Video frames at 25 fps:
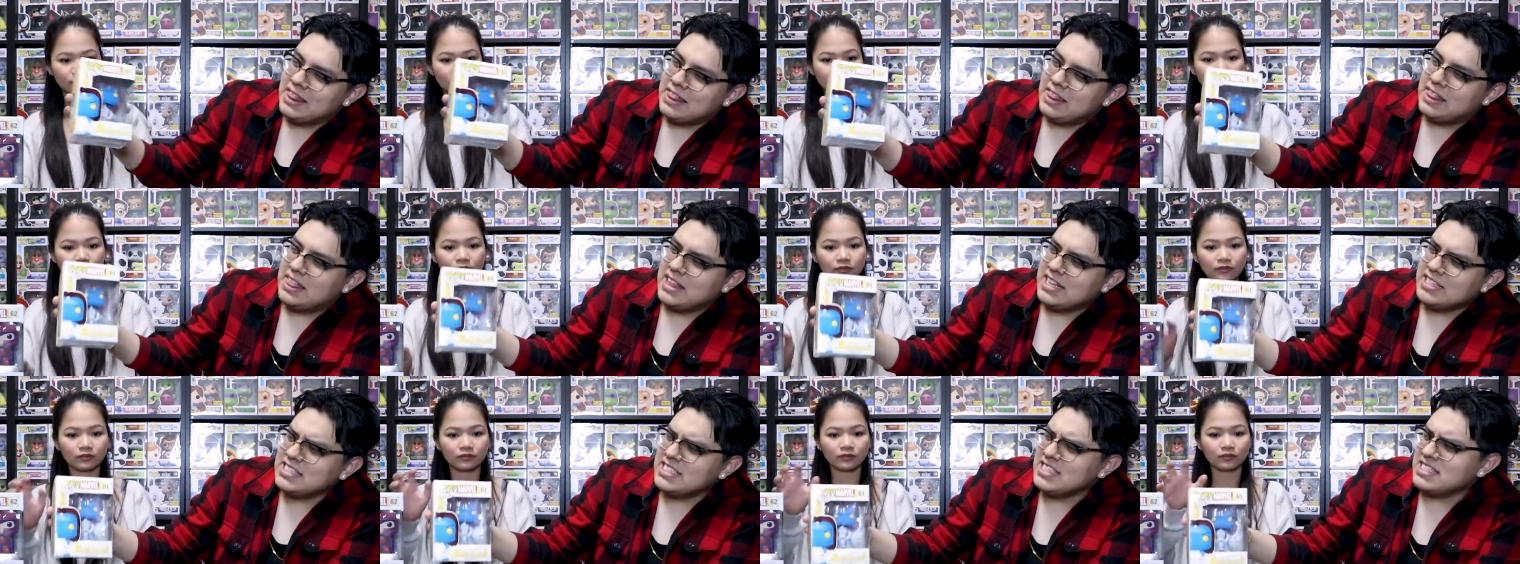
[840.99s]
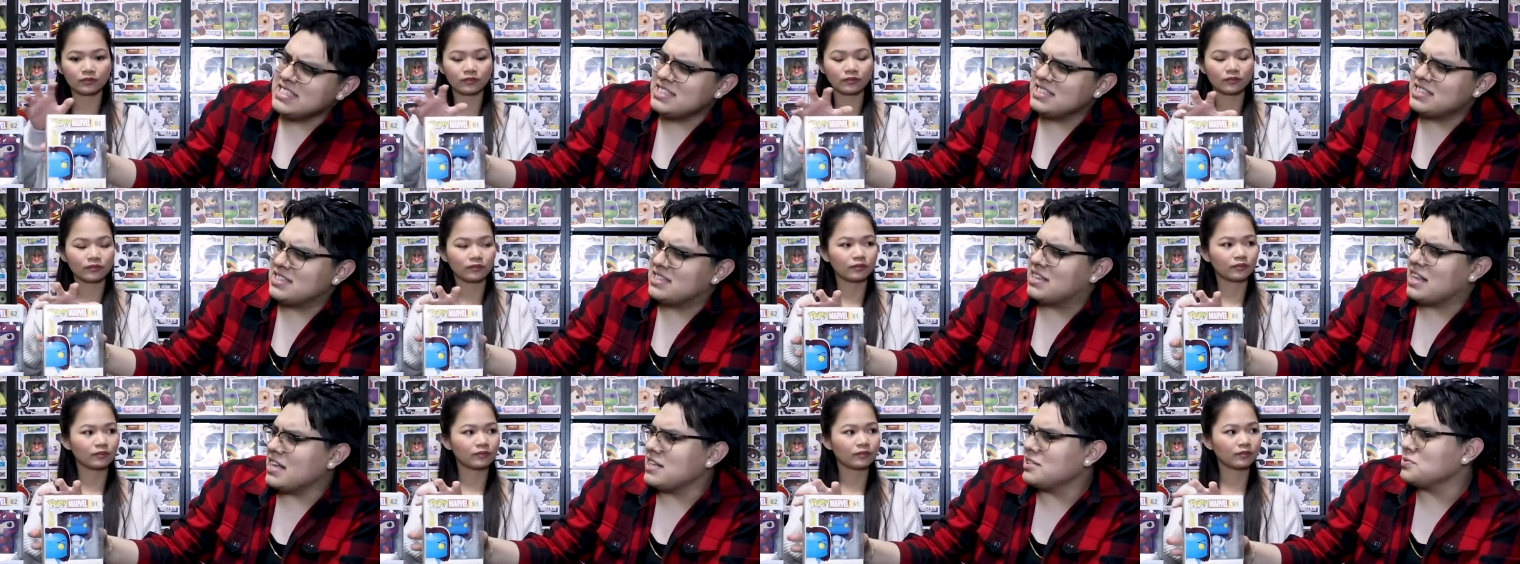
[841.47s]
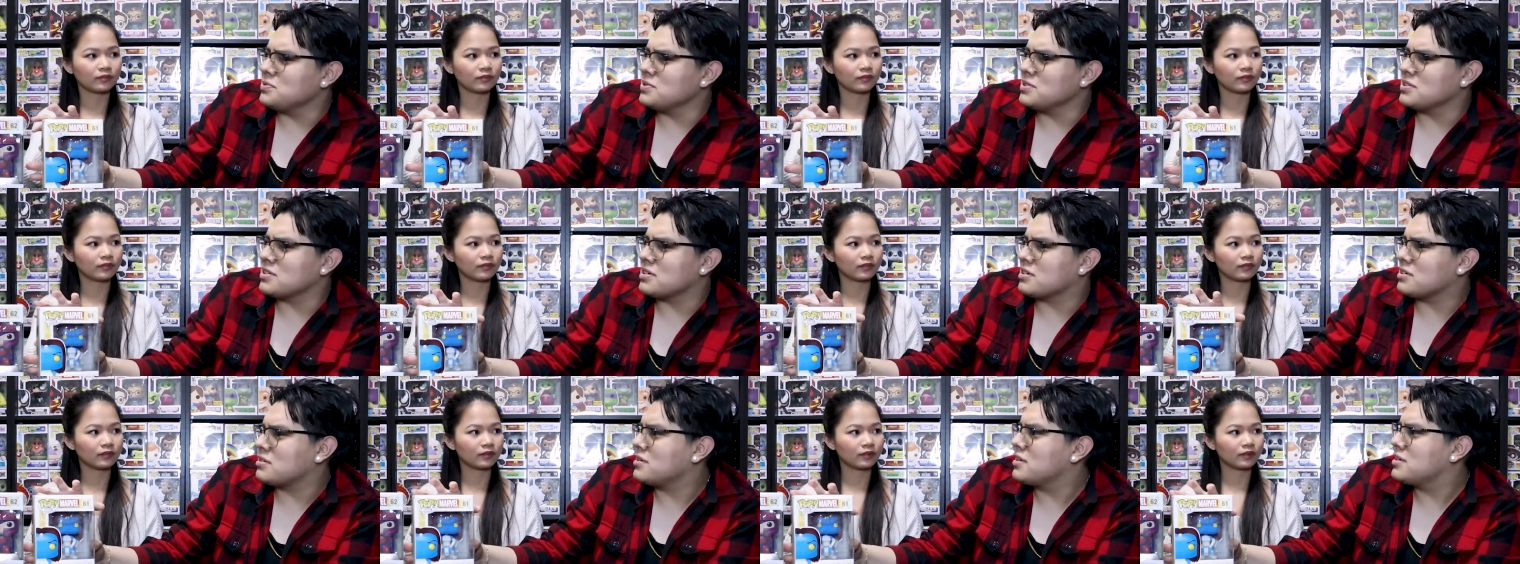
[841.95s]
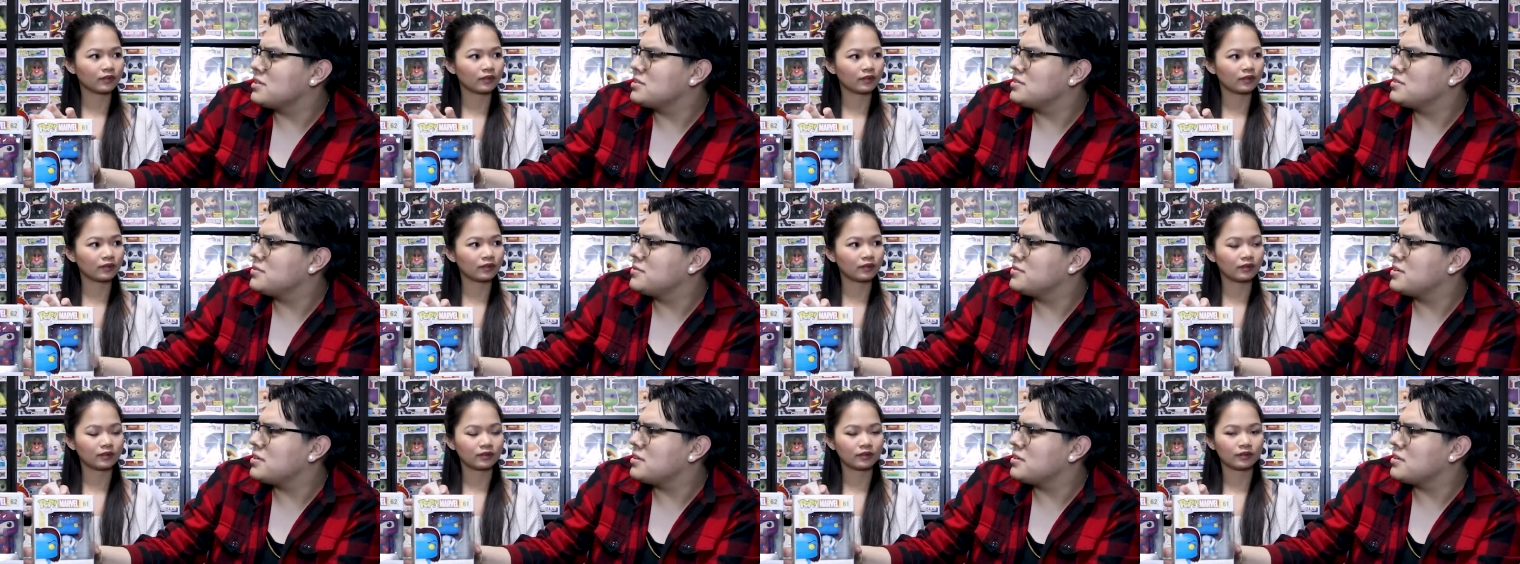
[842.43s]
Speaker 1: this is this was a
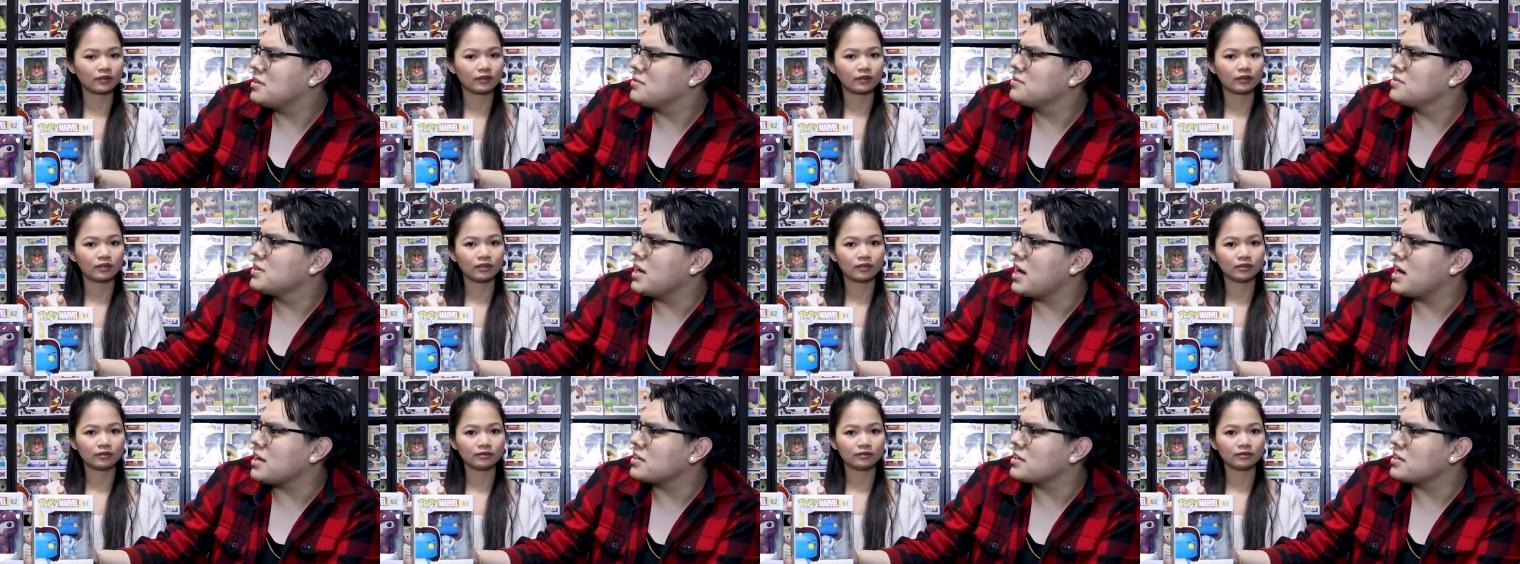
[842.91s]
crazy video. We